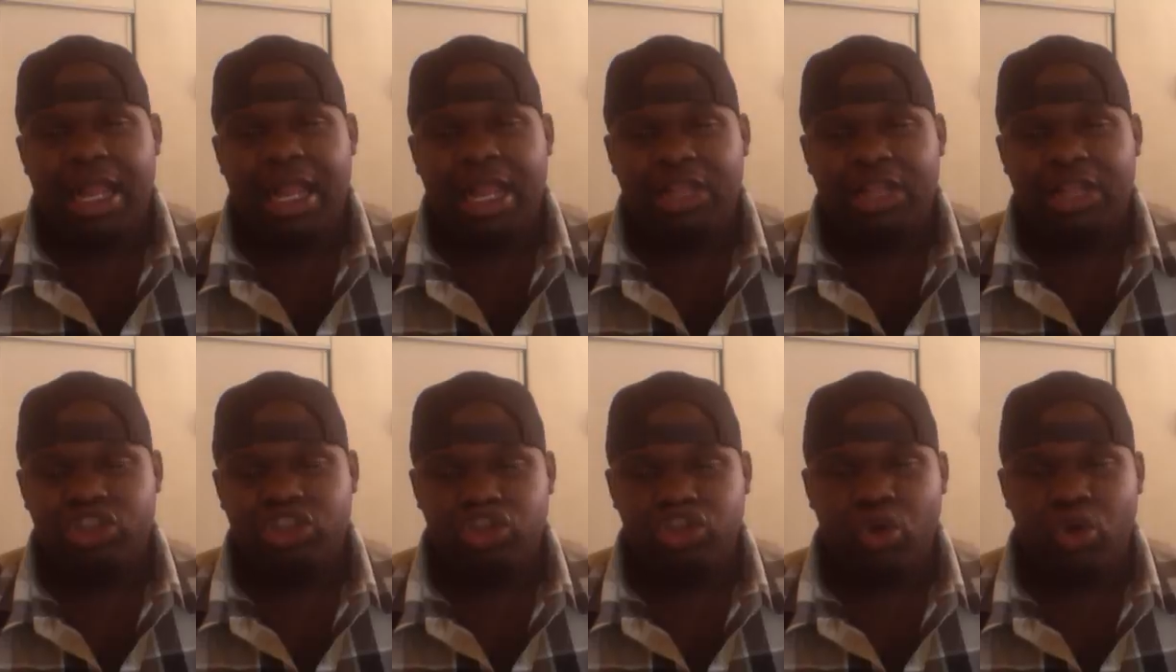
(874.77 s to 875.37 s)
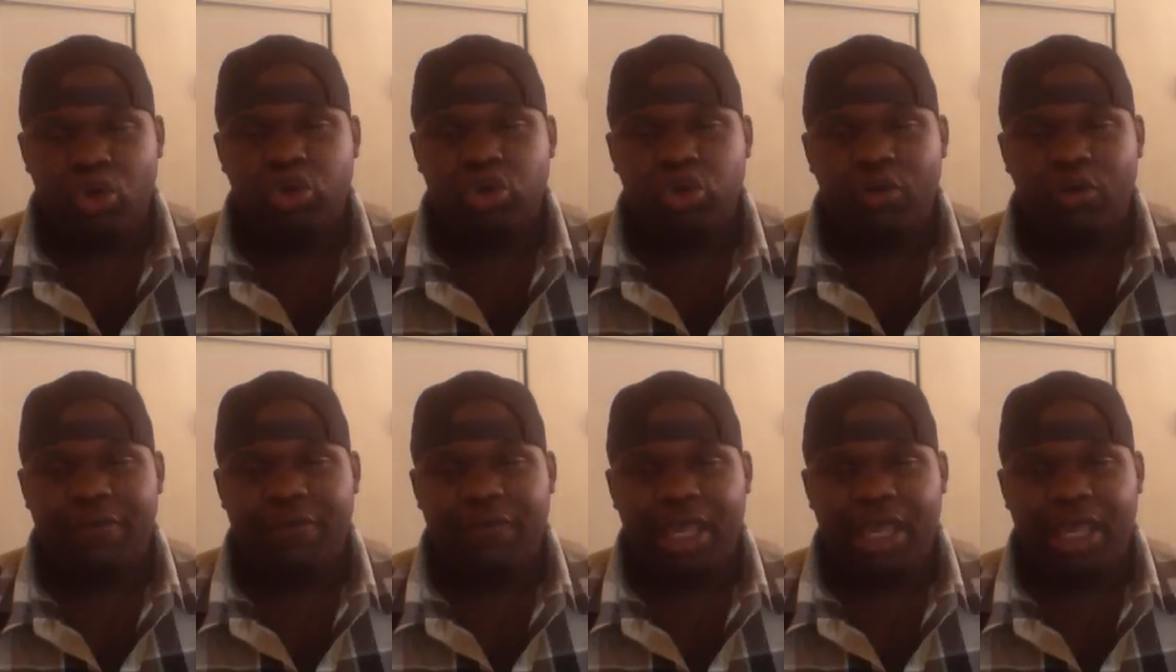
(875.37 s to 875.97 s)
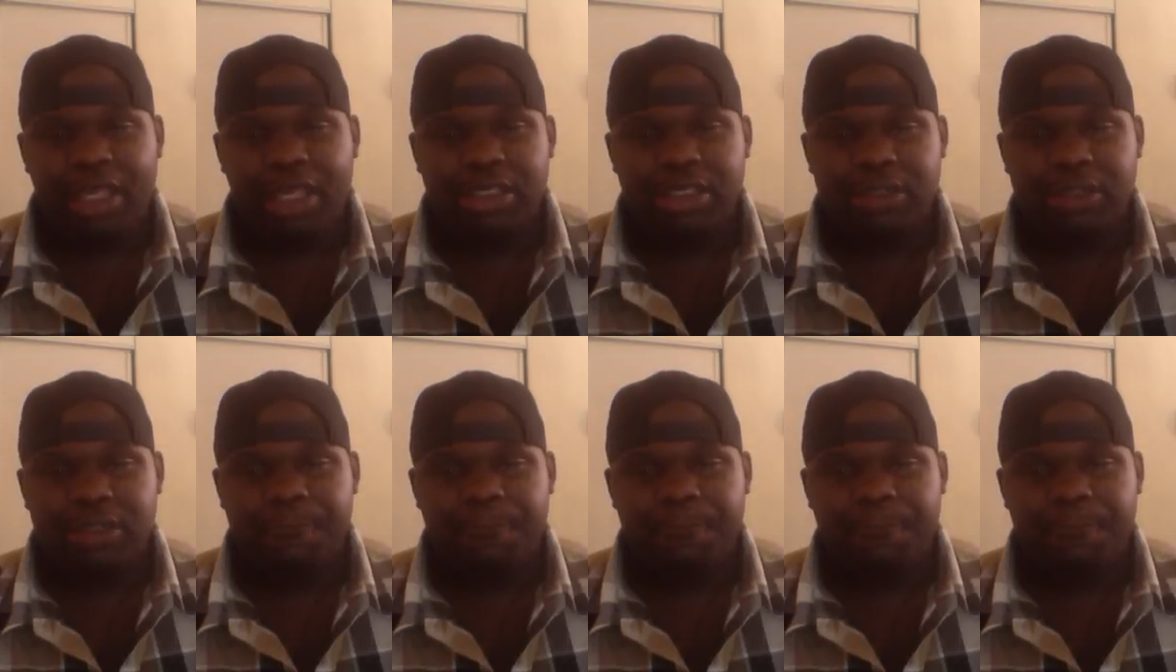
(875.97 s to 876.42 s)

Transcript: I'm just going through a phase.